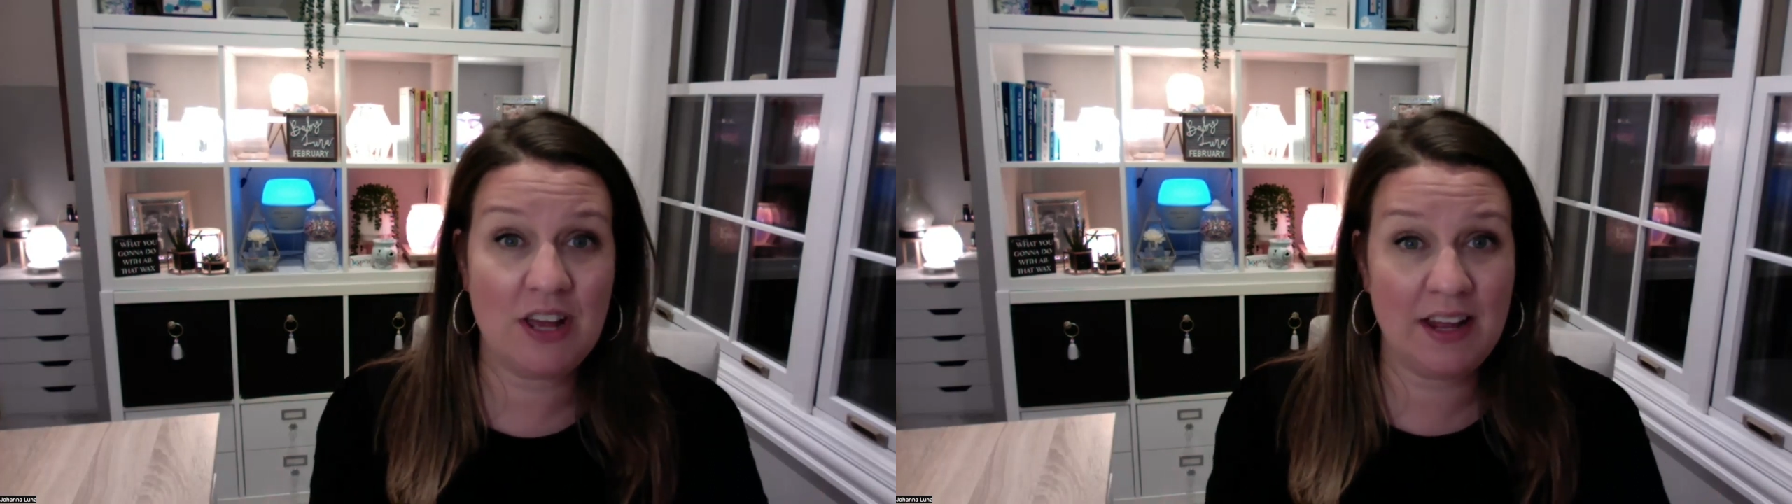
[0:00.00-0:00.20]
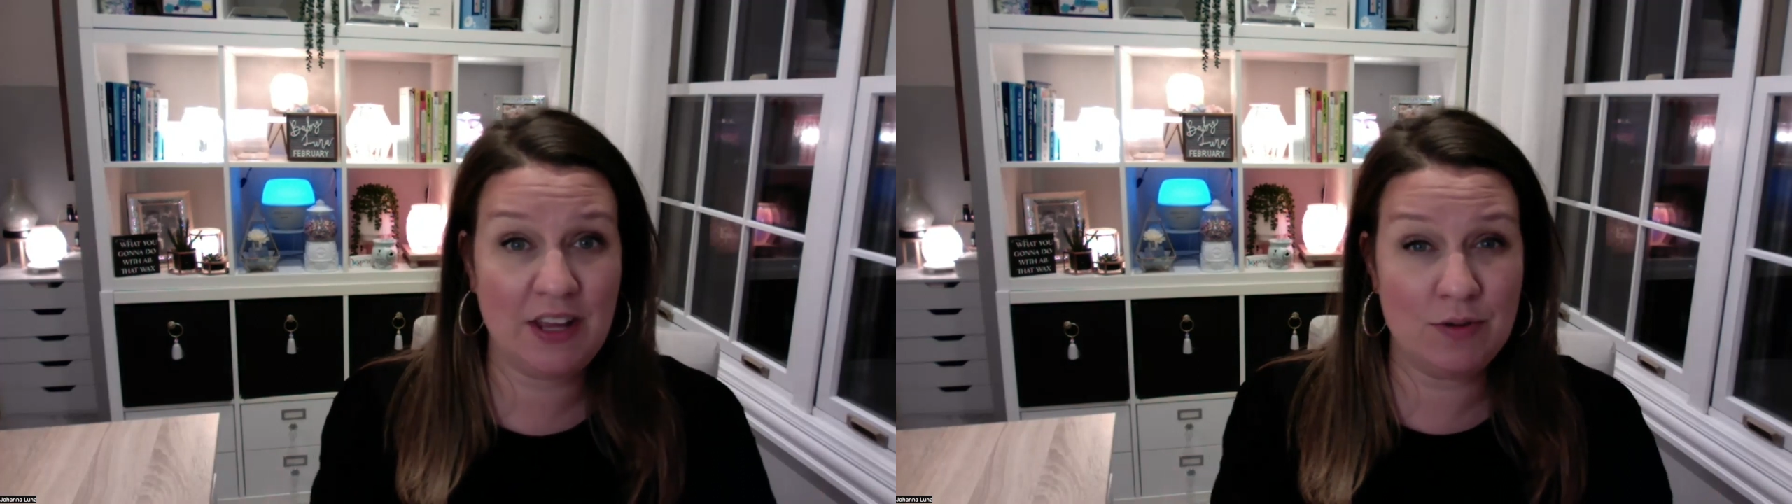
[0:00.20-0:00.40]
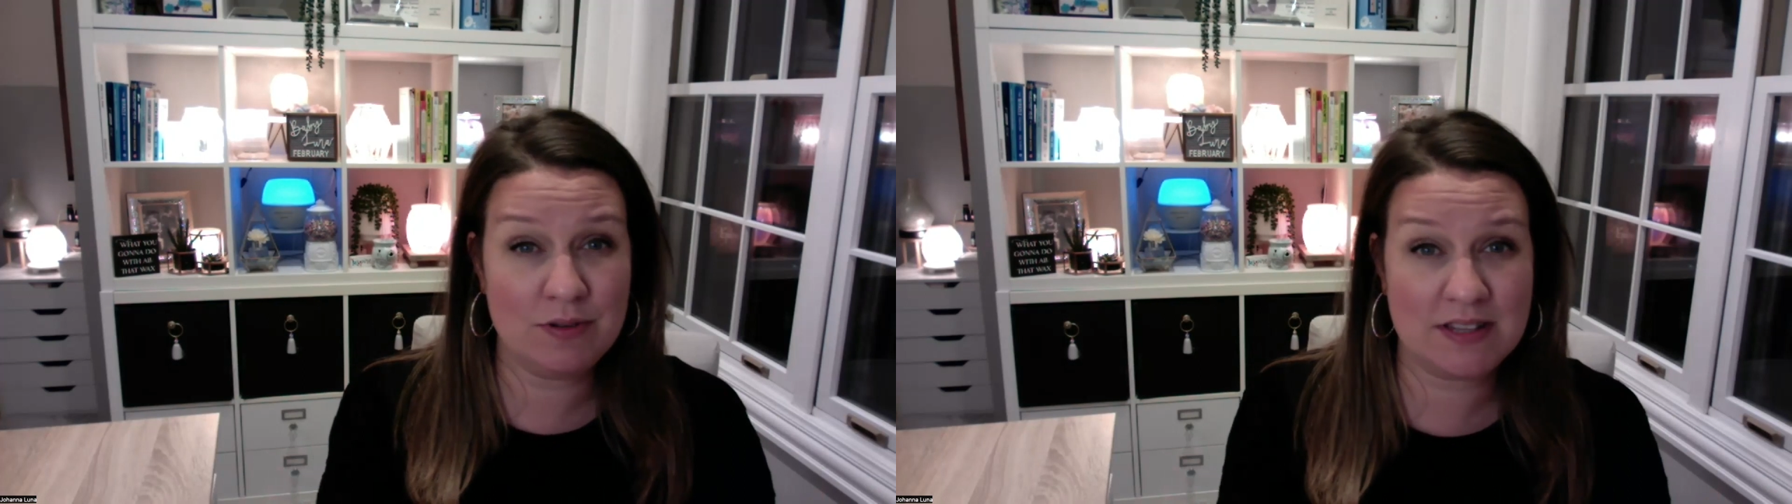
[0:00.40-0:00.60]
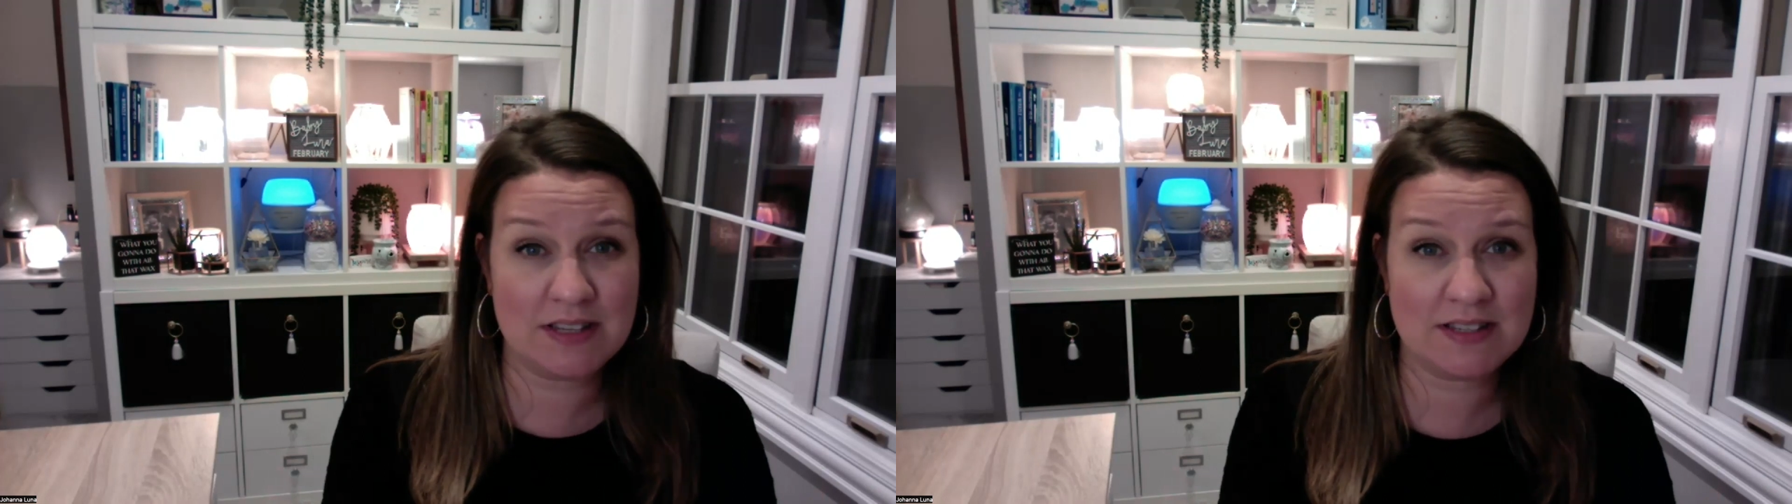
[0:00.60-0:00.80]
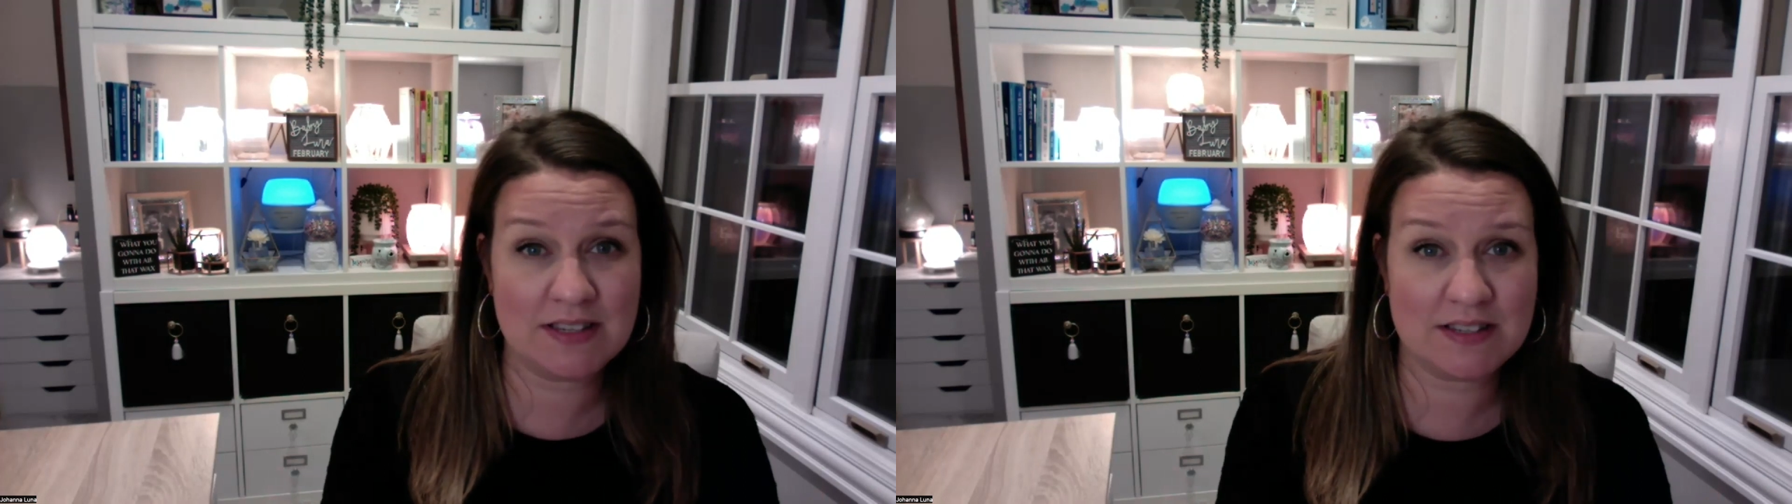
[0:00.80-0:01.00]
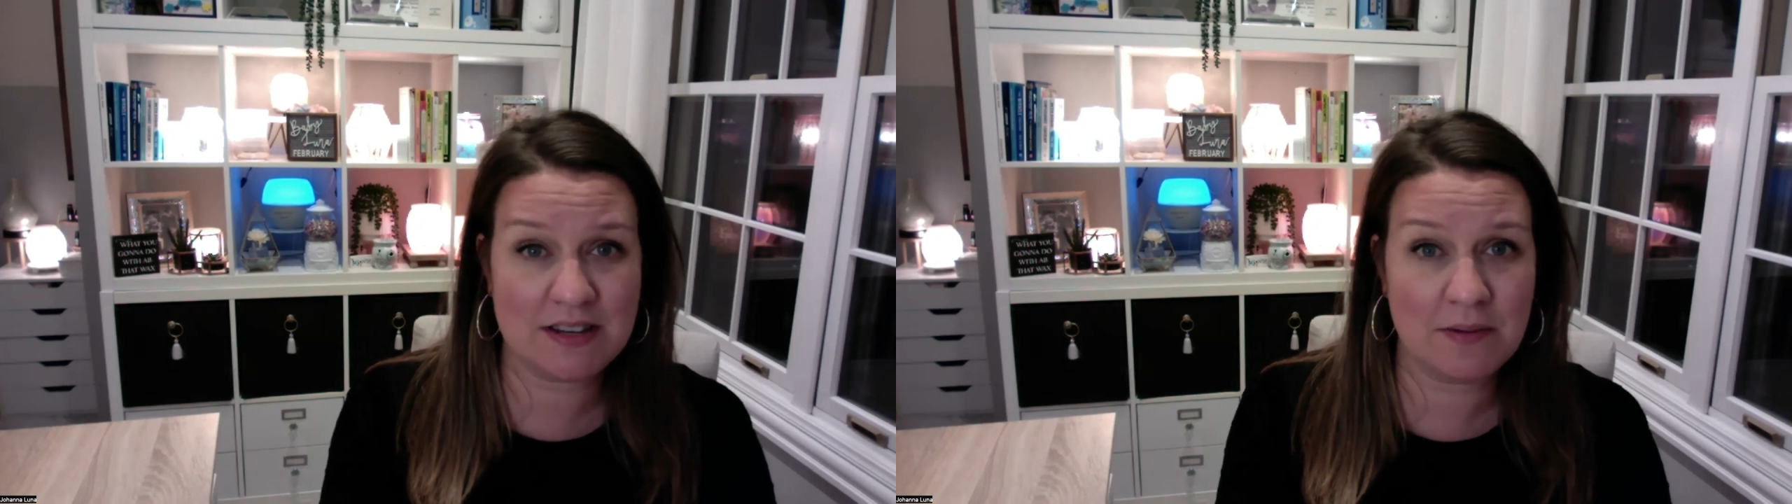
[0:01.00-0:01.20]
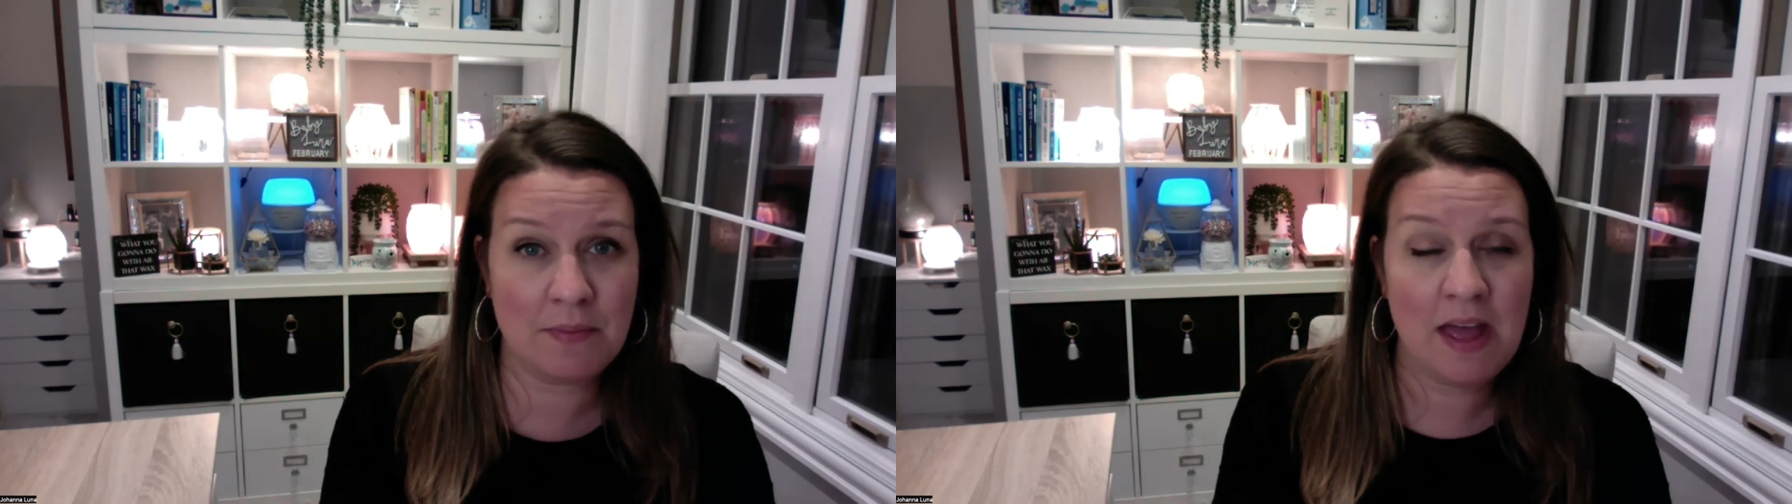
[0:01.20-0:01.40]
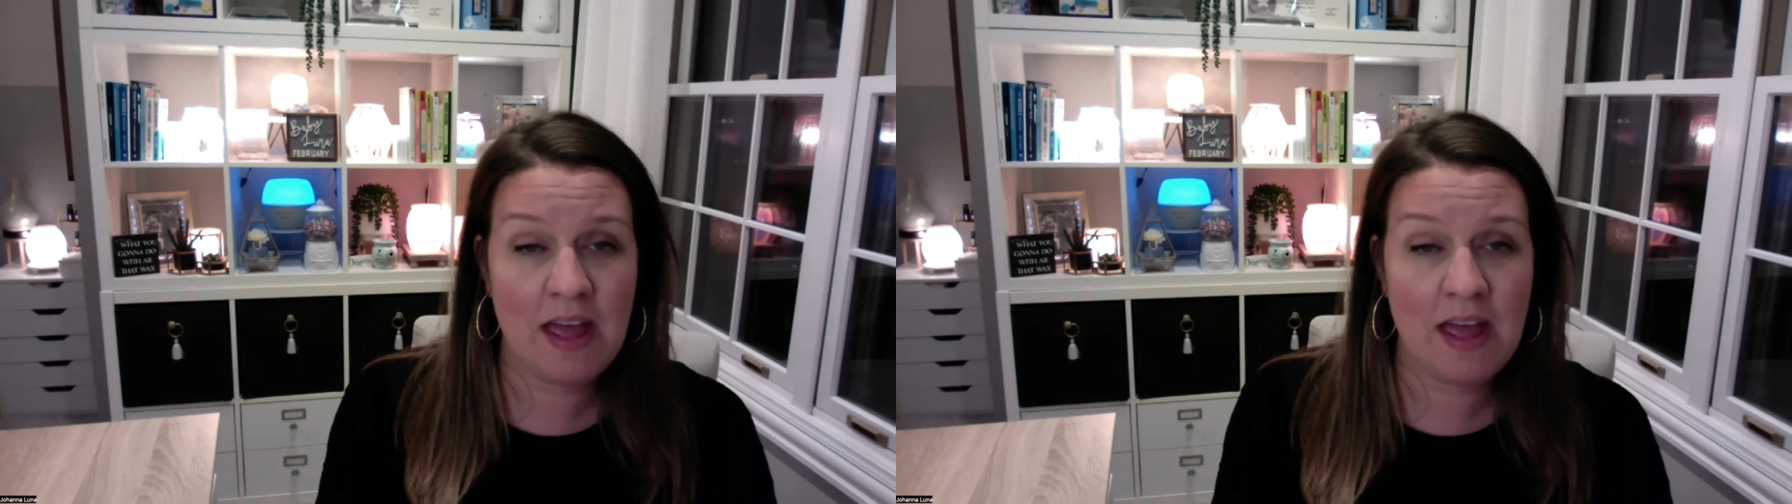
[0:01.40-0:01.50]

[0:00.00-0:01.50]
and I use this system,